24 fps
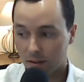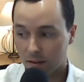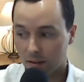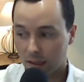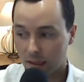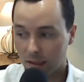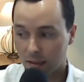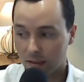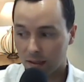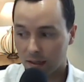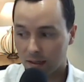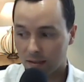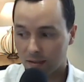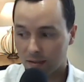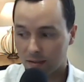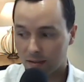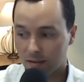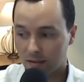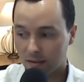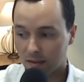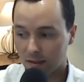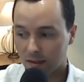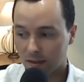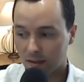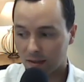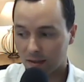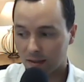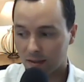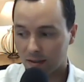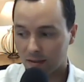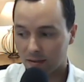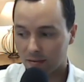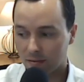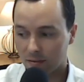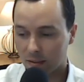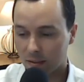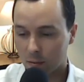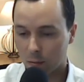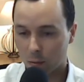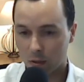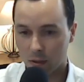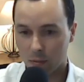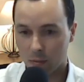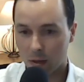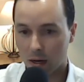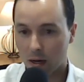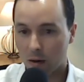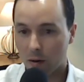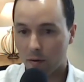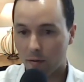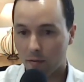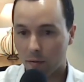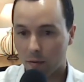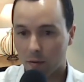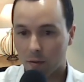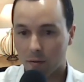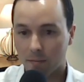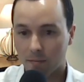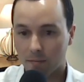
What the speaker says: it's pretty powerful.